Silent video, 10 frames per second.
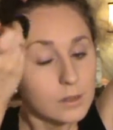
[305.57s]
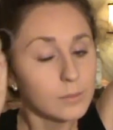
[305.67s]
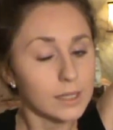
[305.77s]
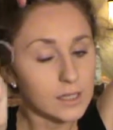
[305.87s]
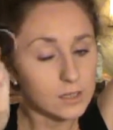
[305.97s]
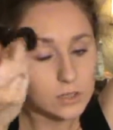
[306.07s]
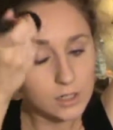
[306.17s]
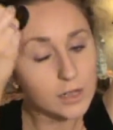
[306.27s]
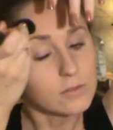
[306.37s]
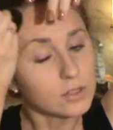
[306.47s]
making
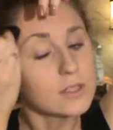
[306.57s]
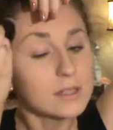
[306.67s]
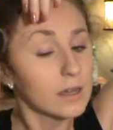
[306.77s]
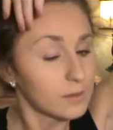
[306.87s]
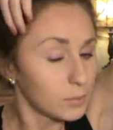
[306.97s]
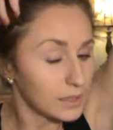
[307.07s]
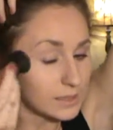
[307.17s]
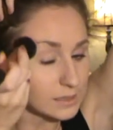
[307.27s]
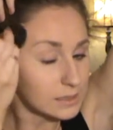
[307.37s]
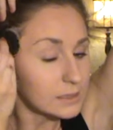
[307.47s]
sure I've just kind of
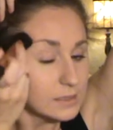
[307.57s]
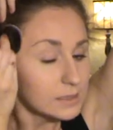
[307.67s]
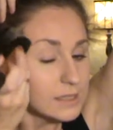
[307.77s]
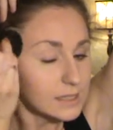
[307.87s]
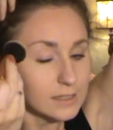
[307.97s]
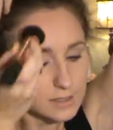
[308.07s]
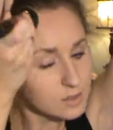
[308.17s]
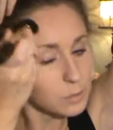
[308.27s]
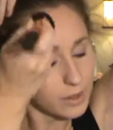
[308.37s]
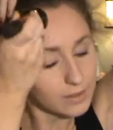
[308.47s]
been
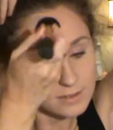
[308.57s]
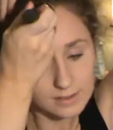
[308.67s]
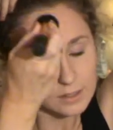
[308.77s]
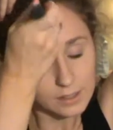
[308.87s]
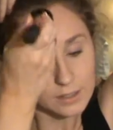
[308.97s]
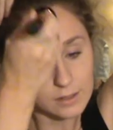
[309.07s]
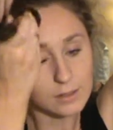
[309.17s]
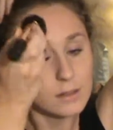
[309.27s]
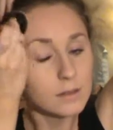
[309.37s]
kissed by the sun.